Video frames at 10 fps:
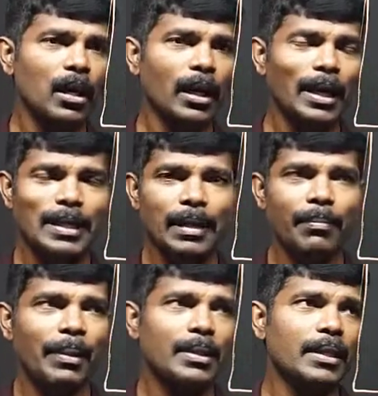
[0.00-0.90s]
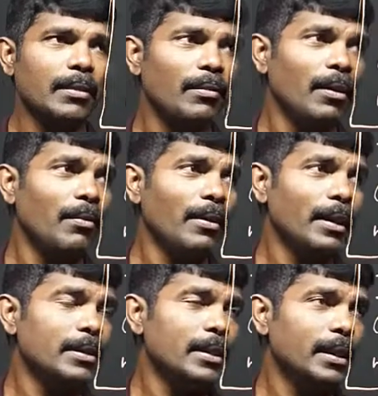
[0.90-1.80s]
Less temperature, we
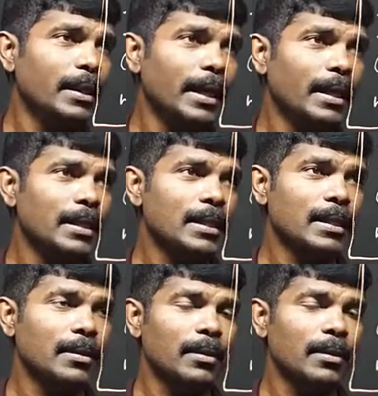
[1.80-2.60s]
can say that